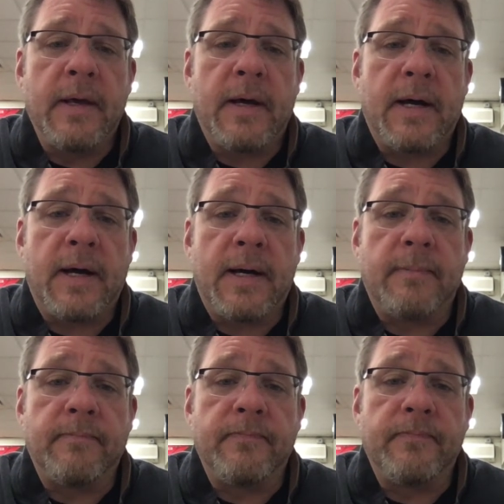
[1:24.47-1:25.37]

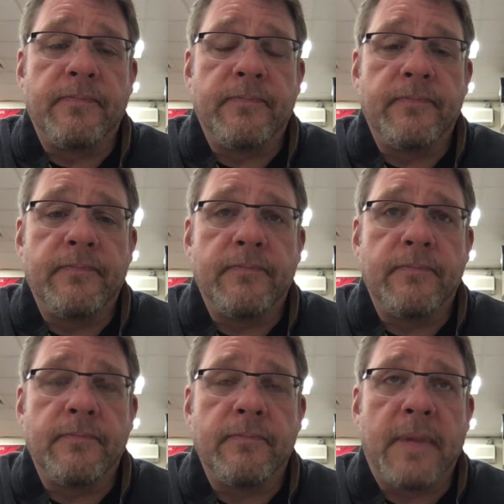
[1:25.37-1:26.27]
um,
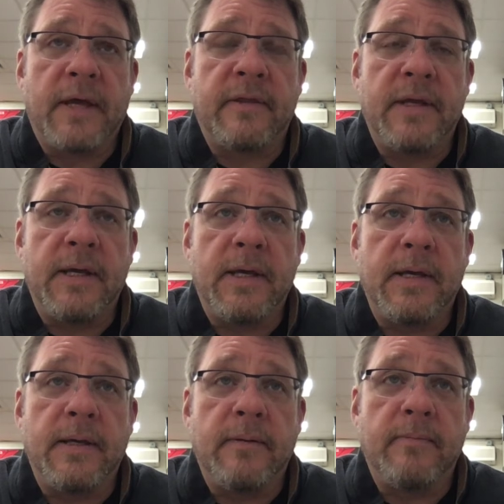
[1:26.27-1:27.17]
make
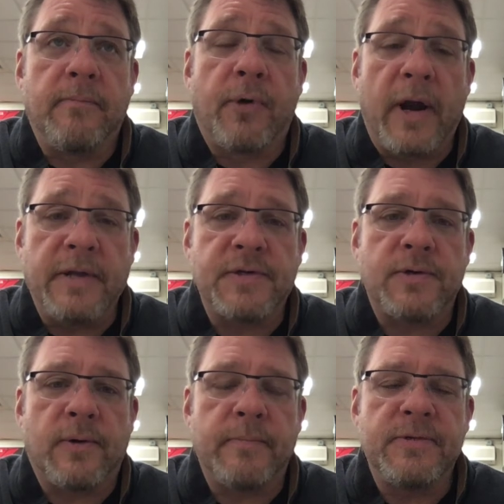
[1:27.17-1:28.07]
the
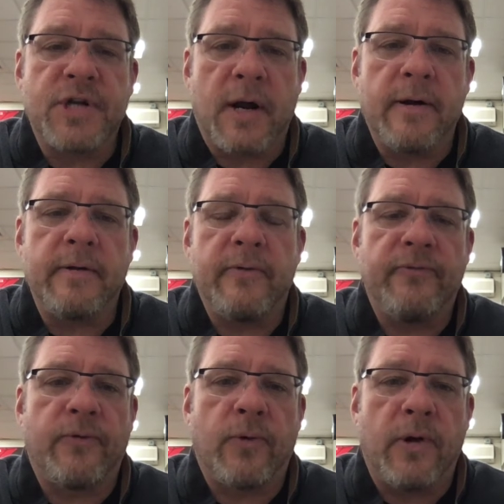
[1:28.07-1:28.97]
brainstorm chart
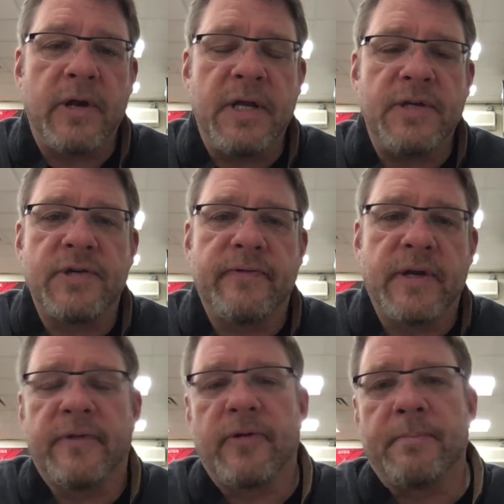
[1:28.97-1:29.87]
for each of the
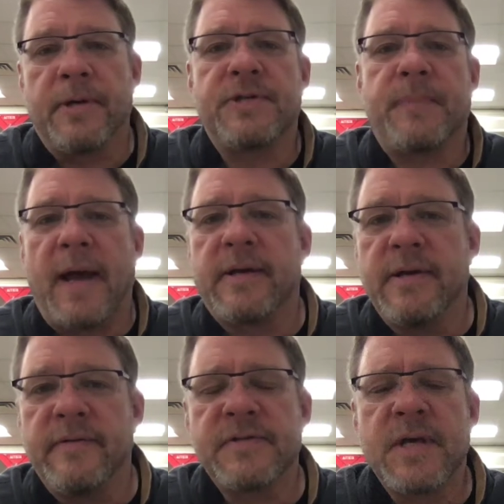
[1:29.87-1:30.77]
different
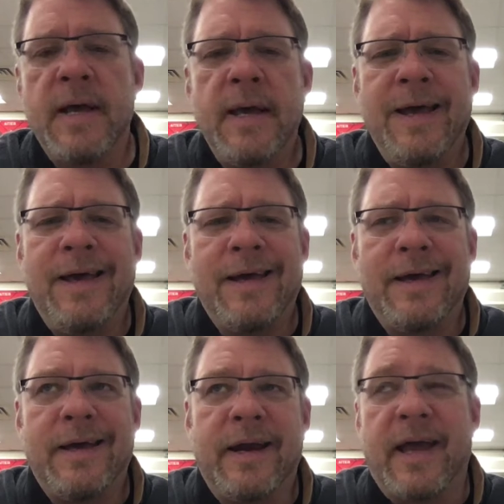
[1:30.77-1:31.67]
perspectives.
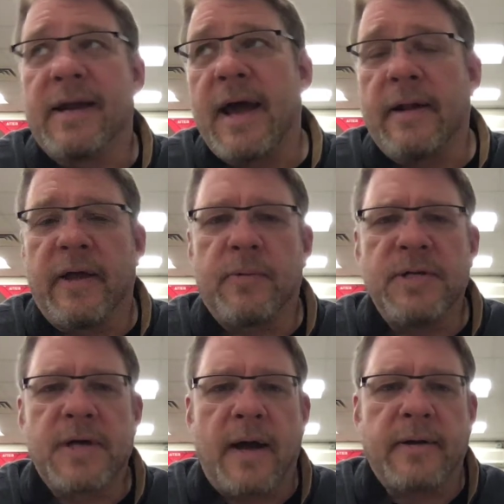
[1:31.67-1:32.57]
And again, kind of like
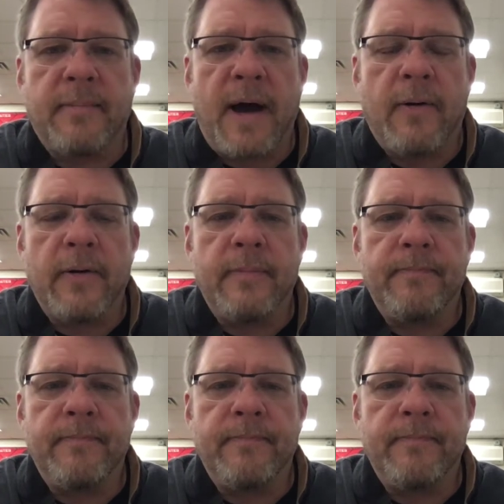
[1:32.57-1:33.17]
we talked about,